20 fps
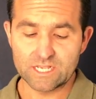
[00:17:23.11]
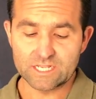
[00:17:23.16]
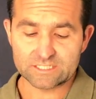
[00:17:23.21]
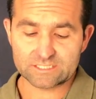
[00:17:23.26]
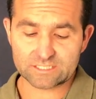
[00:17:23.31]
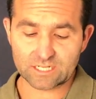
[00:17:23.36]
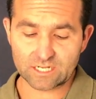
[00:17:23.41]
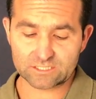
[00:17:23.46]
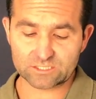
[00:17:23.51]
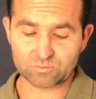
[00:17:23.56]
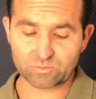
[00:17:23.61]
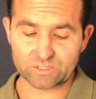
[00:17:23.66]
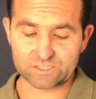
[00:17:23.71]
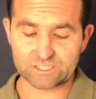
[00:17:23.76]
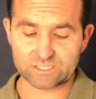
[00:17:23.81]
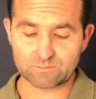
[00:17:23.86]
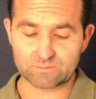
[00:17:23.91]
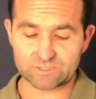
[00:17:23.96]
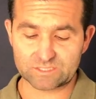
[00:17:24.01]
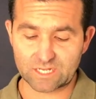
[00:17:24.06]
Such
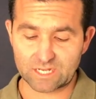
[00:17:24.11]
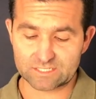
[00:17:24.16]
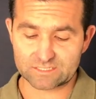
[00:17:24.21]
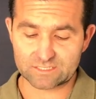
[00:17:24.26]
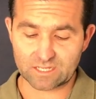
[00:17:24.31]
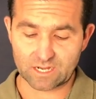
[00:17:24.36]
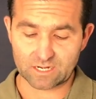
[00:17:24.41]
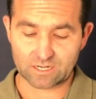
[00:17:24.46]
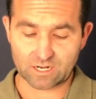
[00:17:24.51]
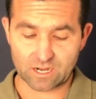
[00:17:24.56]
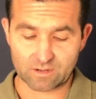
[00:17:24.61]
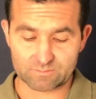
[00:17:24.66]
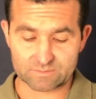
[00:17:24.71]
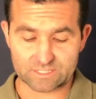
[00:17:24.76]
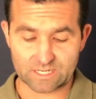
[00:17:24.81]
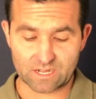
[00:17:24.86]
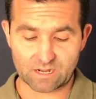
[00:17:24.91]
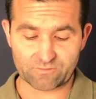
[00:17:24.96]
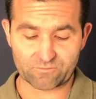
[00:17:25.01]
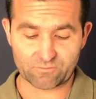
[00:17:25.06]
wisdom does not come
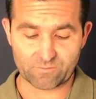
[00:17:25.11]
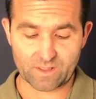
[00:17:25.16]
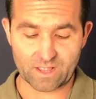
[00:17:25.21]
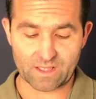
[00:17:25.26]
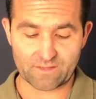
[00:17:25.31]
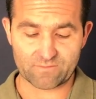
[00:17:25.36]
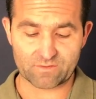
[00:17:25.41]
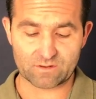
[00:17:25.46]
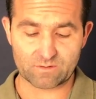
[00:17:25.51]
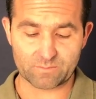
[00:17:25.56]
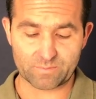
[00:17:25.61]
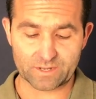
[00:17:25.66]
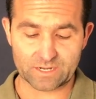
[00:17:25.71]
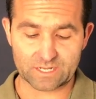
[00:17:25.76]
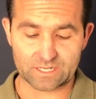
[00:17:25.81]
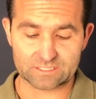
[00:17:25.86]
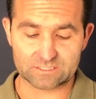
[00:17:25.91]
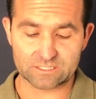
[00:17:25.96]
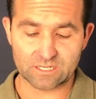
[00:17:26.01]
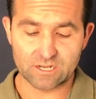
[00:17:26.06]
down from heaven, but
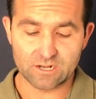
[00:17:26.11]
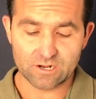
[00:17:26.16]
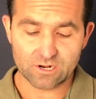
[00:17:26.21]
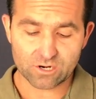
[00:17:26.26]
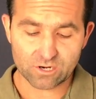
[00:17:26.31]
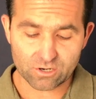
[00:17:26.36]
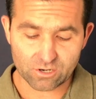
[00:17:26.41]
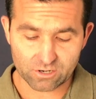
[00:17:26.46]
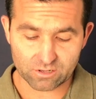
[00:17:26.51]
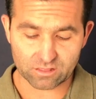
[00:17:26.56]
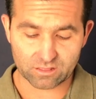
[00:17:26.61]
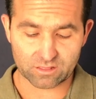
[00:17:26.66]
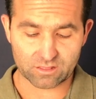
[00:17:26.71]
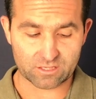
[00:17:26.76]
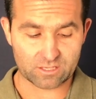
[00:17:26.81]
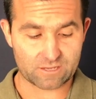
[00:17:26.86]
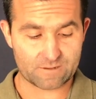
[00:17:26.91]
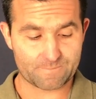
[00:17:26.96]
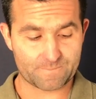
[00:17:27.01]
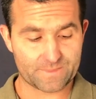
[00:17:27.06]
is
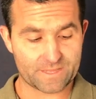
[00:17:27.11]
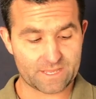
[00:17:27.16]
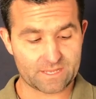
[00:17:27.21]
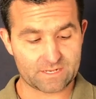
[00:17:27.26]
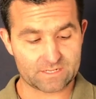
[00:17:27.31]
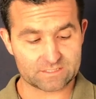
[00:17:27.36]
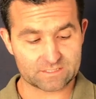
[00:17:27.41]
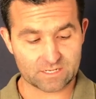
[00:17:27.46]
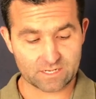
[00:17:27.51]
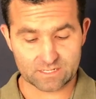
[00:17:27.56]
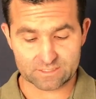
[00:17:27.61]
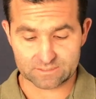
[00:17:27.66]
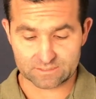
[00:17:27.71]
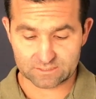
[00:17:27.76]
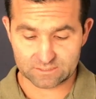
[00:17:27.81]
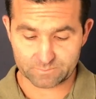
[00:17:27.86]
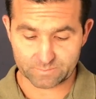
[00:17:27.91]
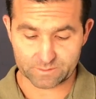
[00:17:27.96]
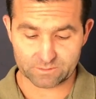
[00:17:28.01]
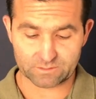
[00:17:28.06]
earthly. It is
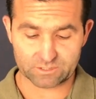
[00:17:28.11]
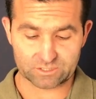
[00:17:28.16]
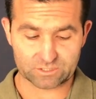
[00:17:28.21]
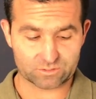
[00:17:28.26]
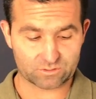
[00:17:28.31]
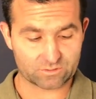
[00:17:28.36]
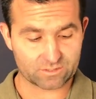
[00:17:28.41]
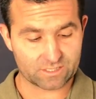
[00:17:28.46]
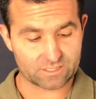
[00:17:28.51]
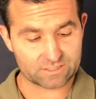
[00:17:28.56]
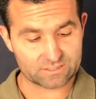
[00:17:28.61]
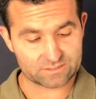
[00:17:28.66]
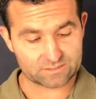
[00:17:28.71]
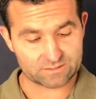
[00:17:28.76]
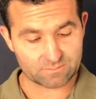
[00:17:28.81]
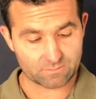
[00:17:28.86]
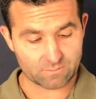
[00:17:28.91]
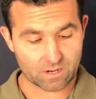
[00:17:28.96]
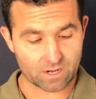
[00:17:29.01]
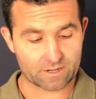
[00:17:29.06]
unspiritual. It is
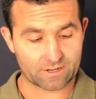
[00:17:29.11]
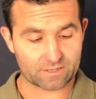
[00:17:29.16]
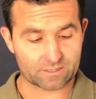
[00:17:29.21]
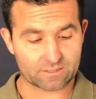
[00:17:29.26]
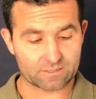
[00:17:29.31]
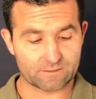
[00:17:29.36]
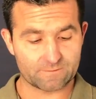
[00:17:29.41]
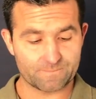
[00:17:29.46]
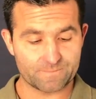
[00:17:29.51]
demonic.